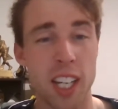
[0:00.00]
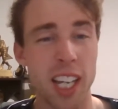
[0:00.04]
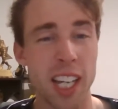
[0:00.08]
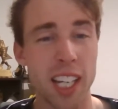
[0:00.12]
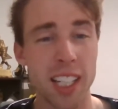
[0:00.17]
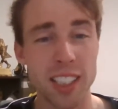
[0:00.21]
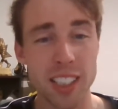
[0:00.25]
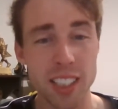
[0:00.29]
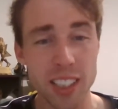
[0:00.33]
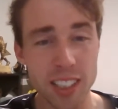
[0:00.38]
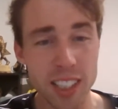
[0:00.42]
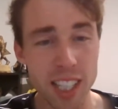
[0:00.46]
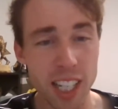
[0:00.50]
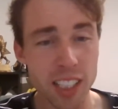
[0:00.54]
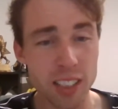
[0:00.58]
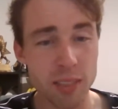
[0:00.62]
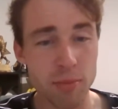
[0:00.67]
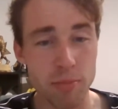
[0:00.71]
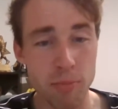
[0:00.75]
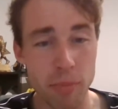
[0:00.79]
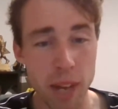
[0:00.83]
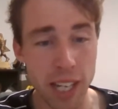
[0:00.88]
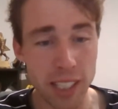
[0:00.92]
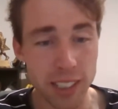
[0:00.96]
And he just has
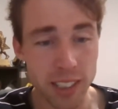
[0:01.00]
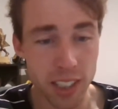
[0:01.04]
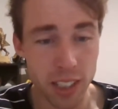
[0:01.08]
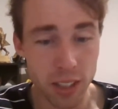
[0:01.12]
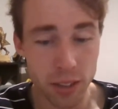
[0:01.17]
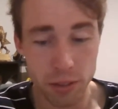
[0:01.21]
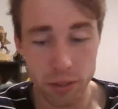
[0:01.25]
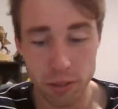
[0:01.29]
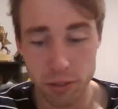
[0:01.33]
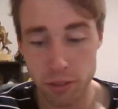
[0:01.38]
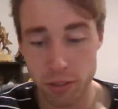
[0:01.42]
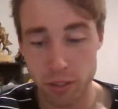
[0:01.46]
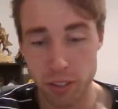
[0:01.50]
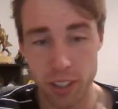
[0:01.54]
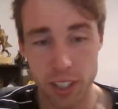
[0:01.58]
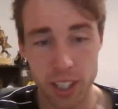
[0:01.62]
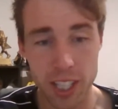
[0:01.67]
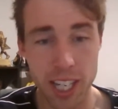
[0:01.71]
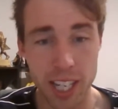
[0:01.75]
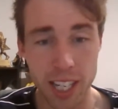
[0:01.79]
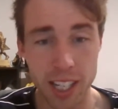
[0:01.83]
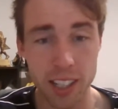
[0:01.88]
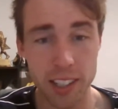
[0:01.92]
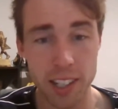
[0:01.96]
massive
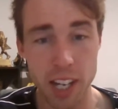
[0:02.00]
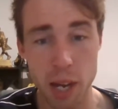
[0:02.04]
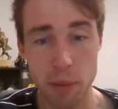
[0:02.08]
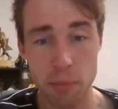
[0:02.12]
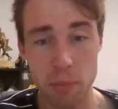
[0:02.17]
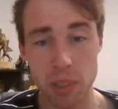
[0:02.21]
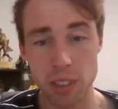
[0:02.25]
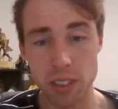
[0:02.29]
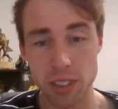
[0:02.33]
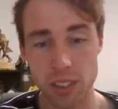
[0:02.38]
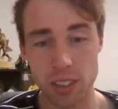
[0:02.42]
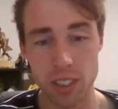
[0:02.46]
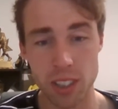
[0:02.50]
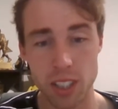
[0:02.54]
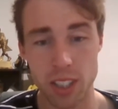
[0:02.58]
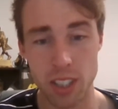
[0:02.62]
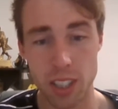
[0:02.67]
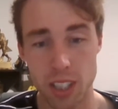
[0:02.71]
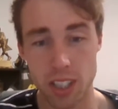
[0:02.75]
kick numbers.